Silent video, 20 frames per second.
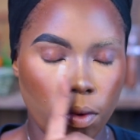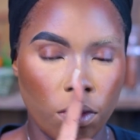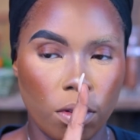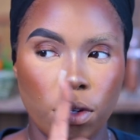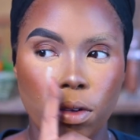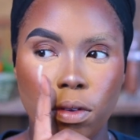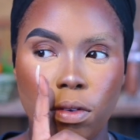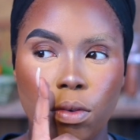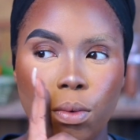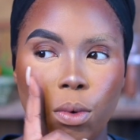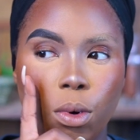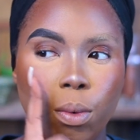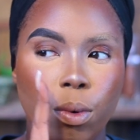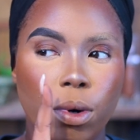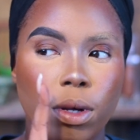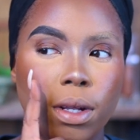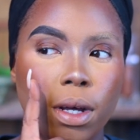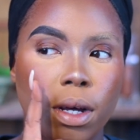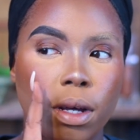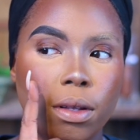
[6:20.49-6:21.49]
So this is what
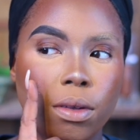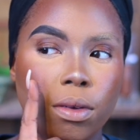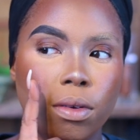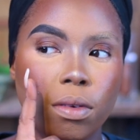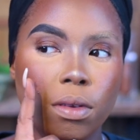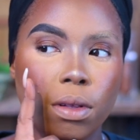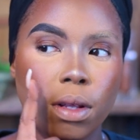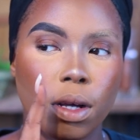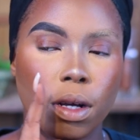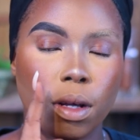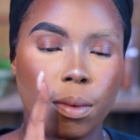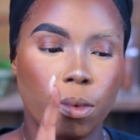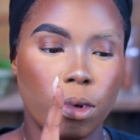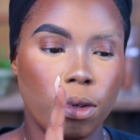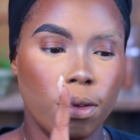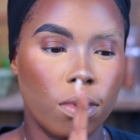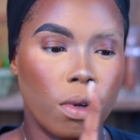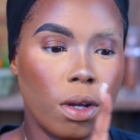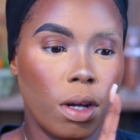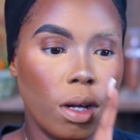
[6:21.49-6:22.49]
one eye looks like. I'm
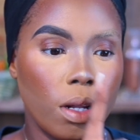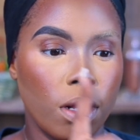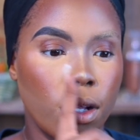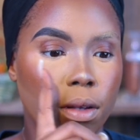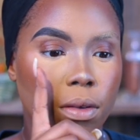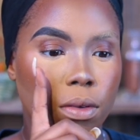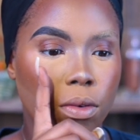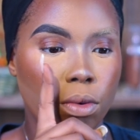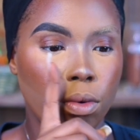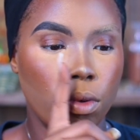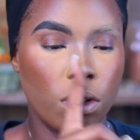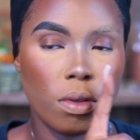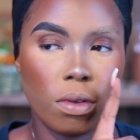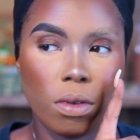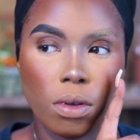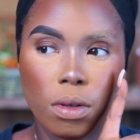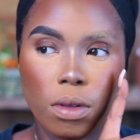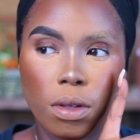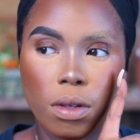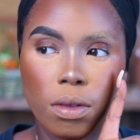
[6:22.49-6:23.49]
going to go ahead and do
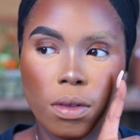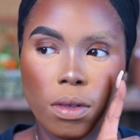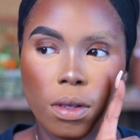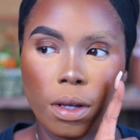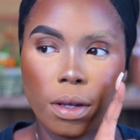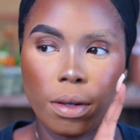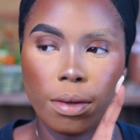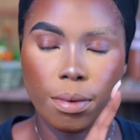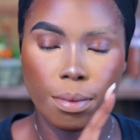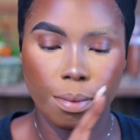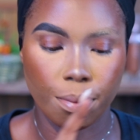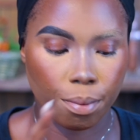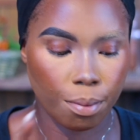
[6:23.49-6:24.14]
this on this side.